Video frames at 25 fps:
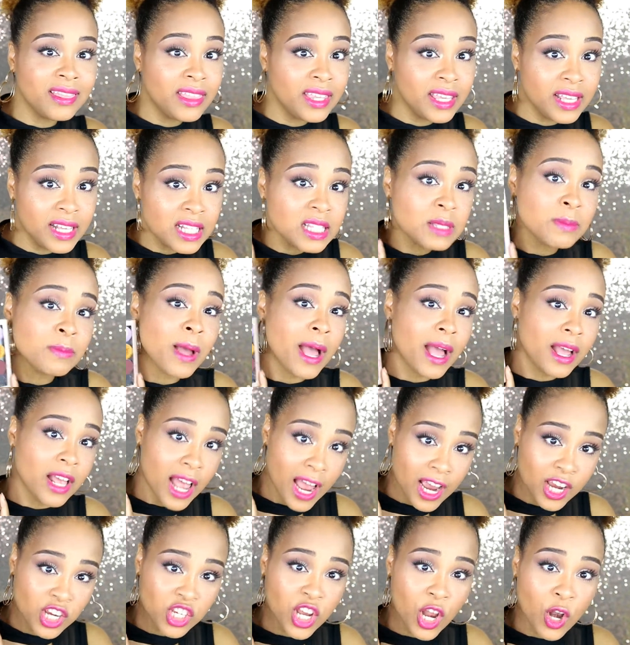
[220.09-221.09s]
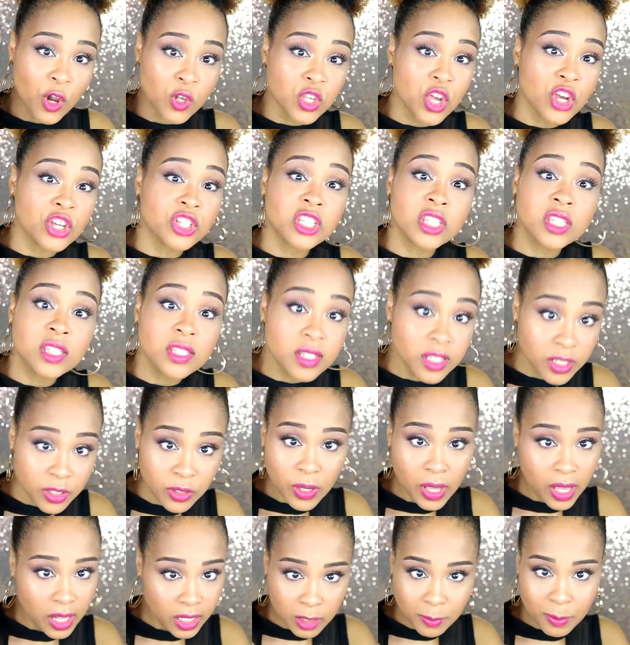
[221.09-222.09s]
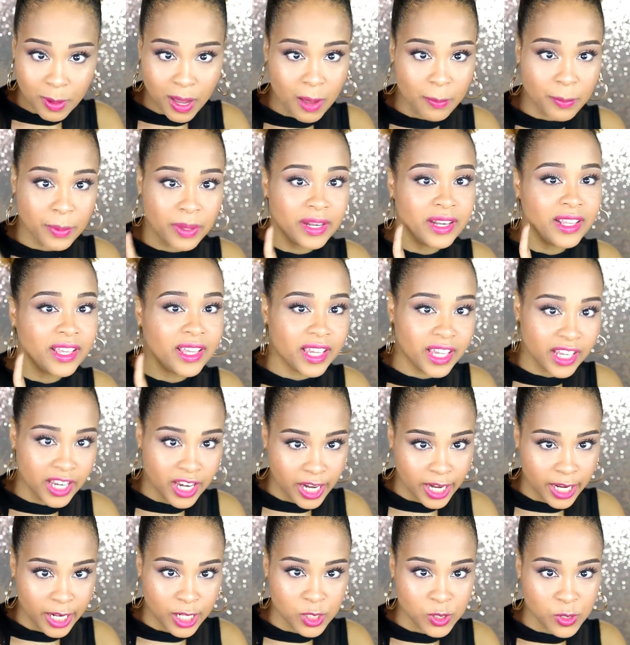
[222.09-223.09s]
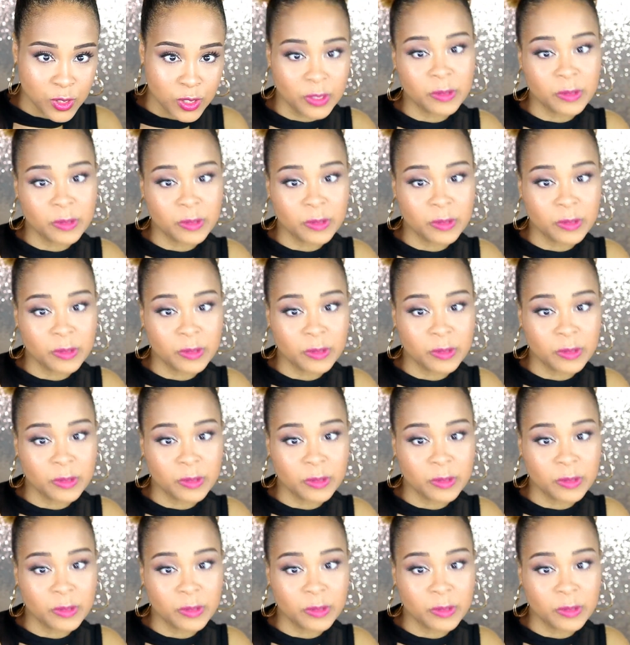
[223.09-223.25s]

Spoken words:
These eyeshadows are still hella popping. Get your hands